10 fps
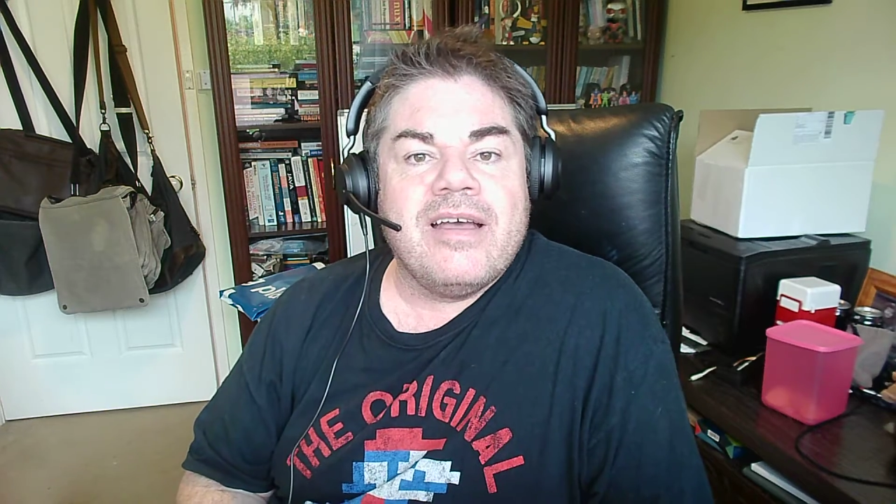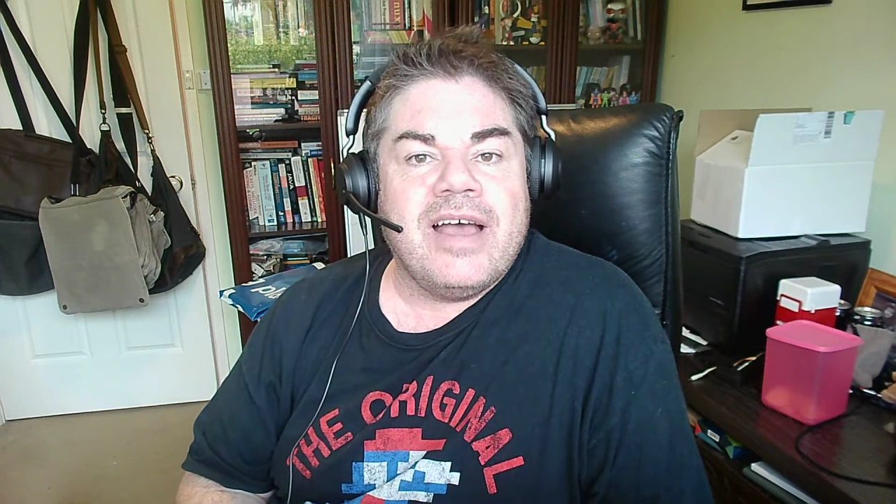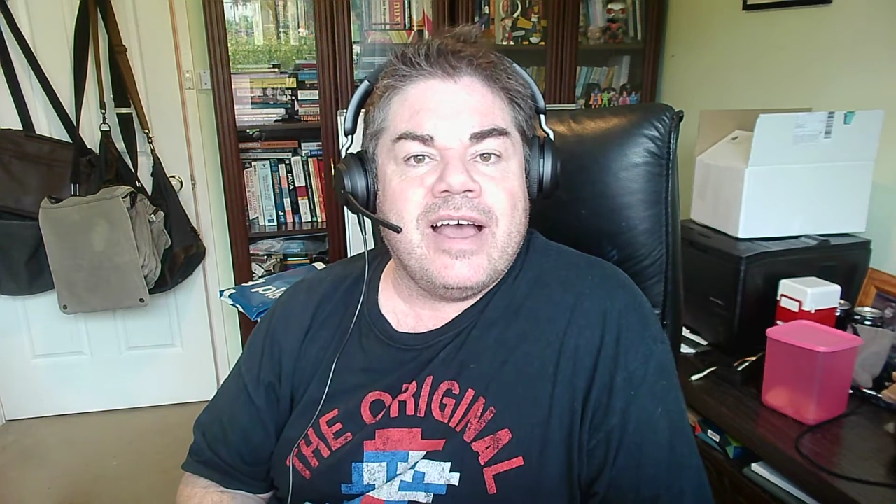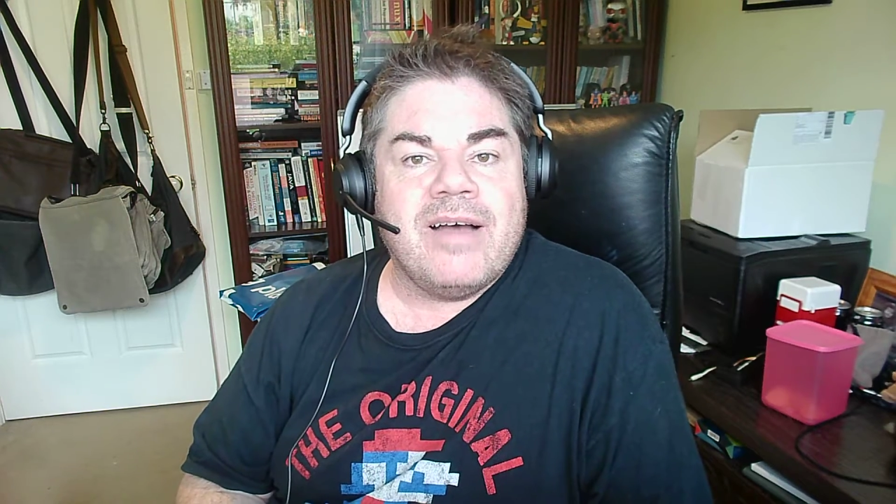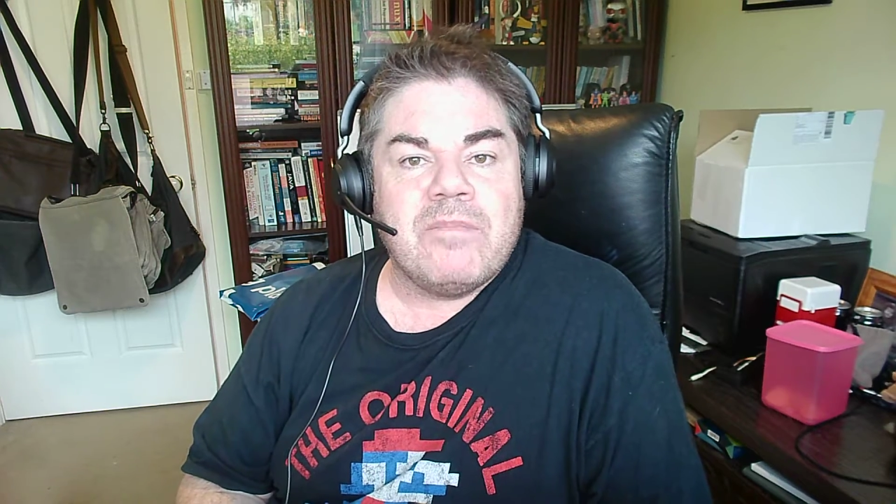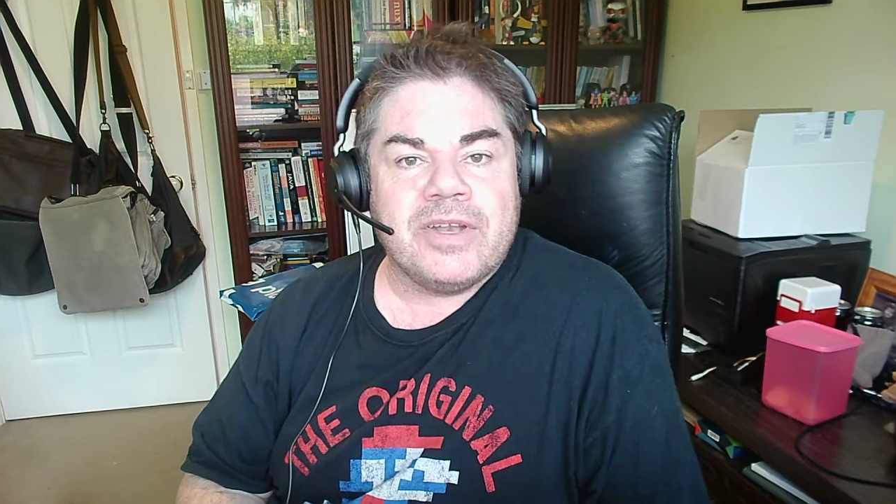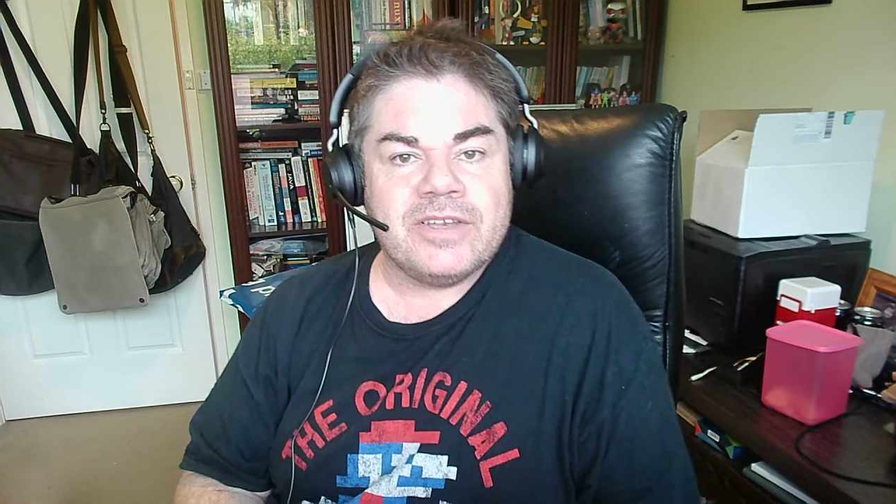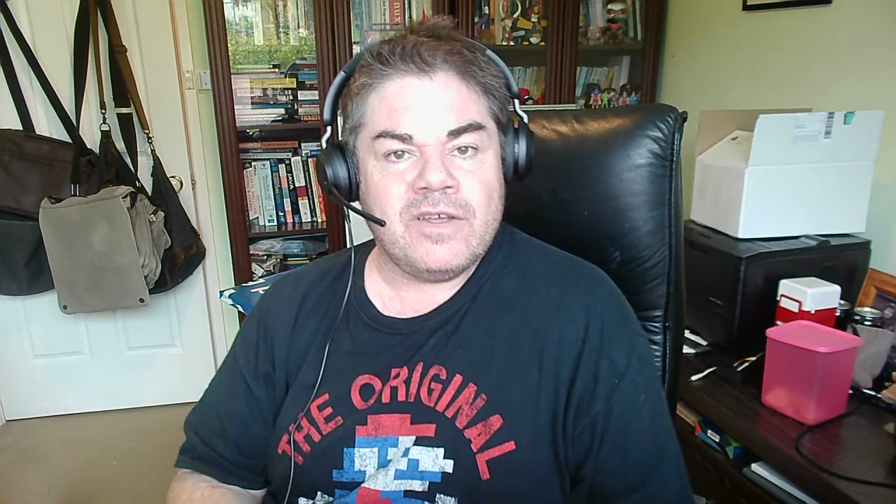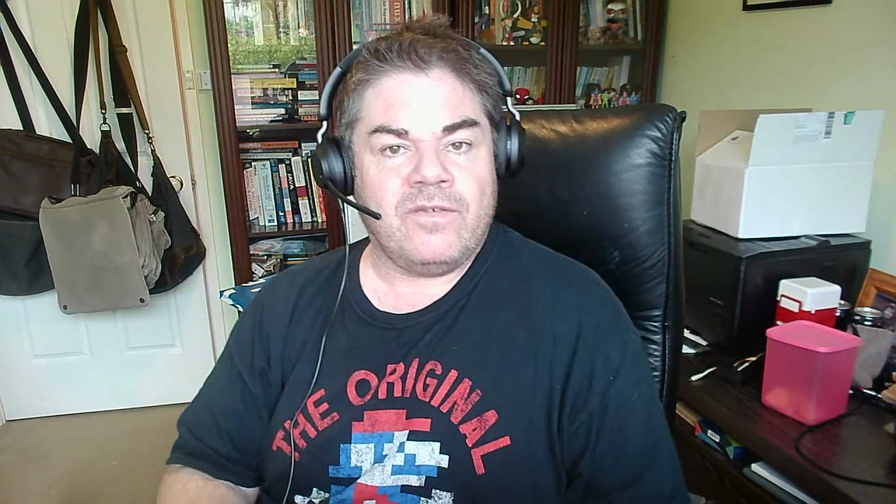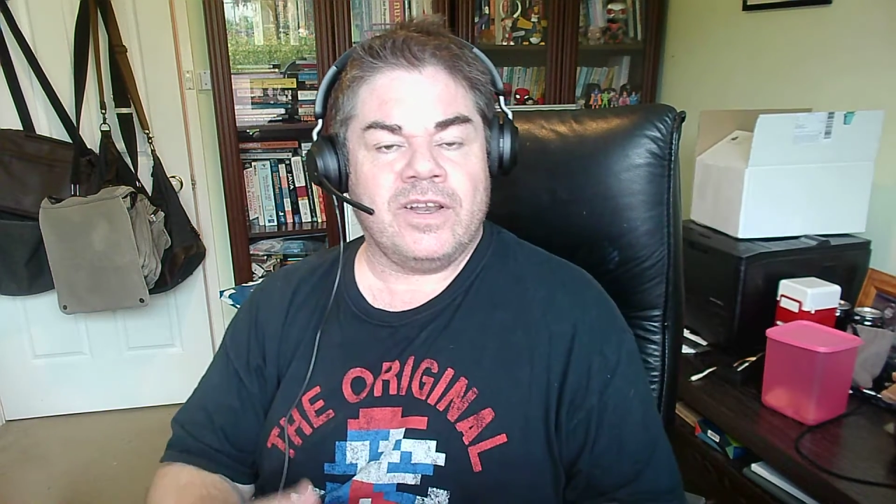
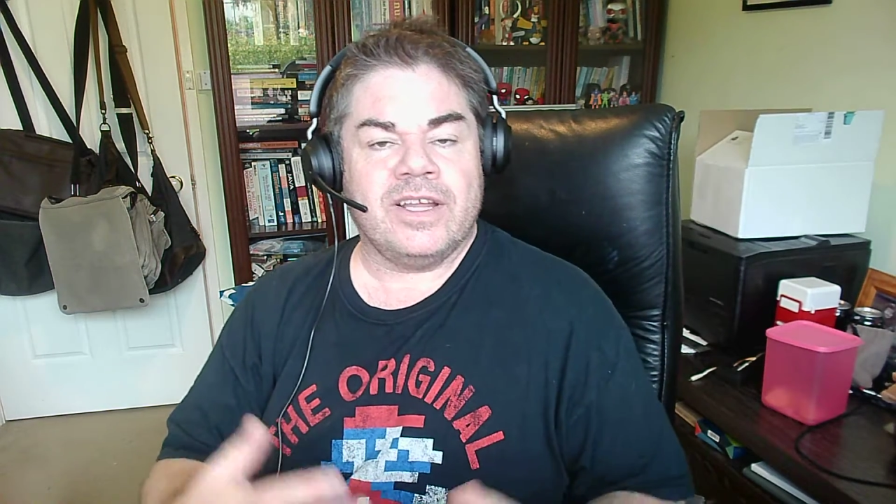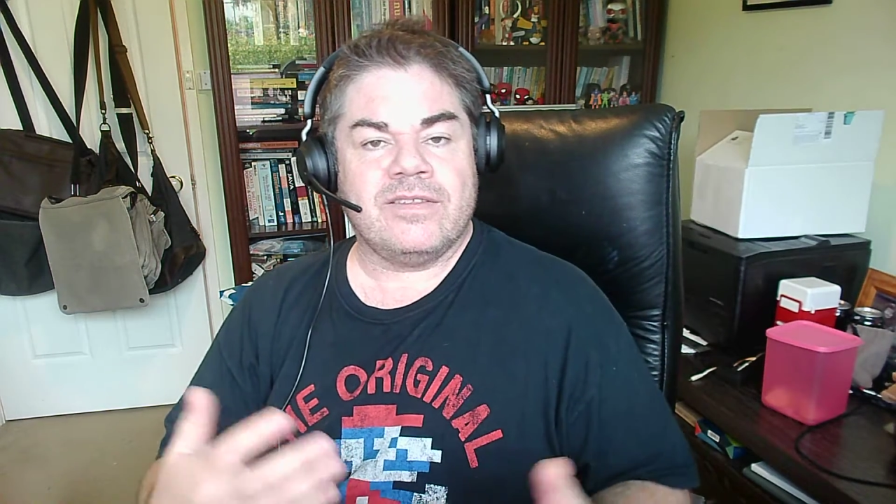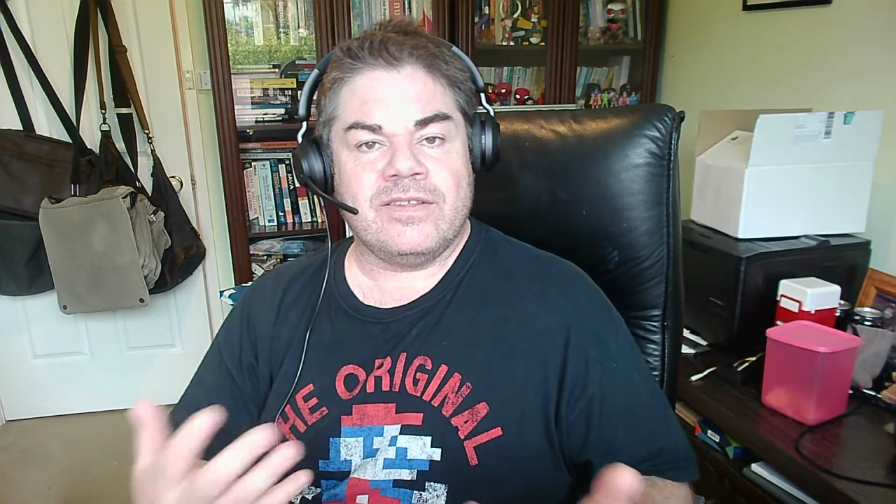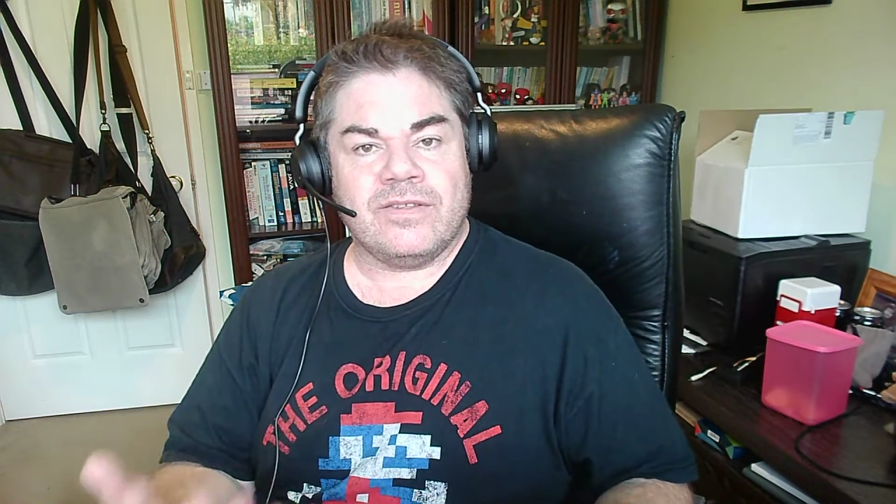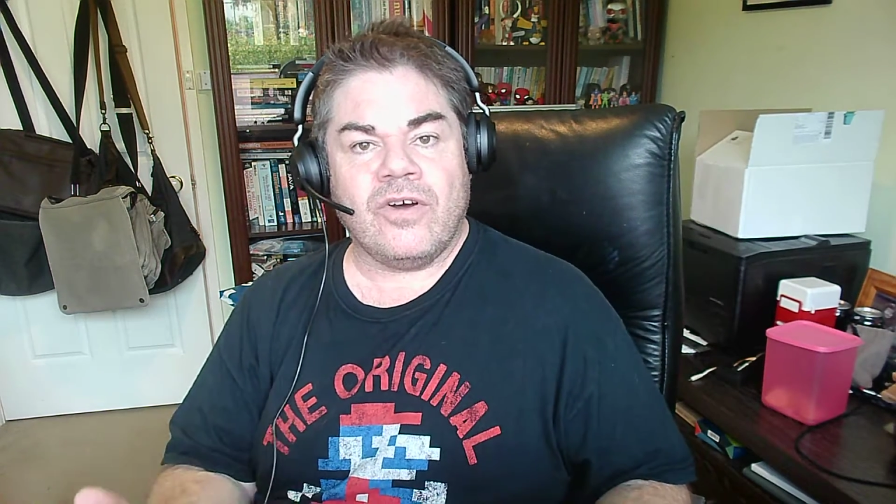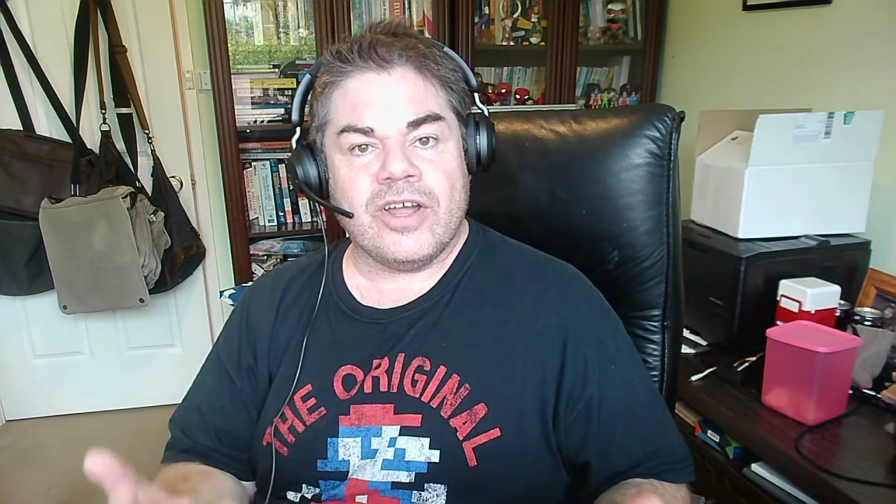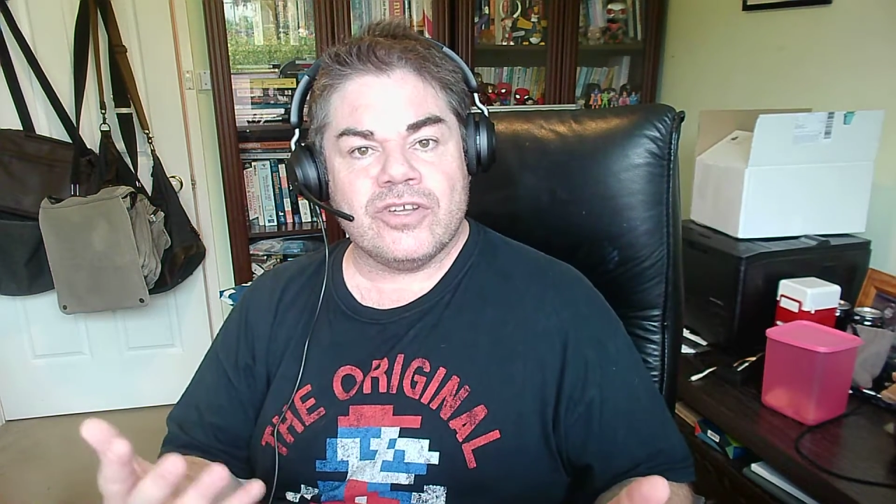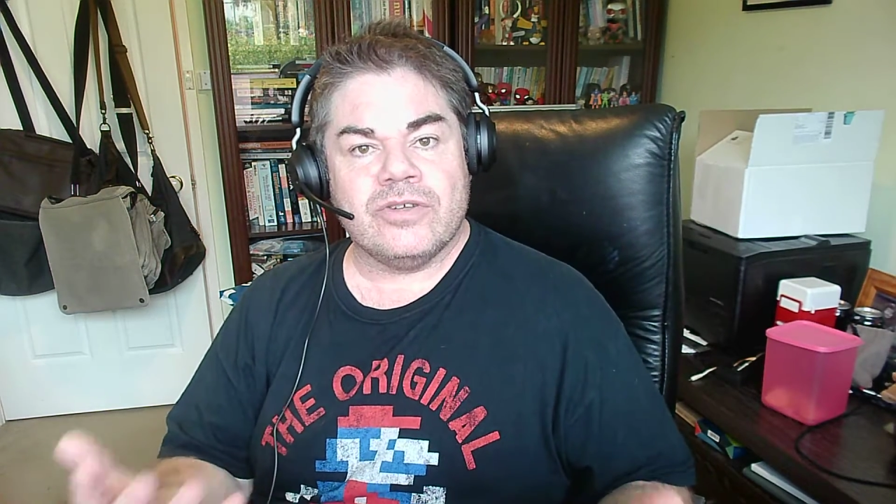but definitely it's designed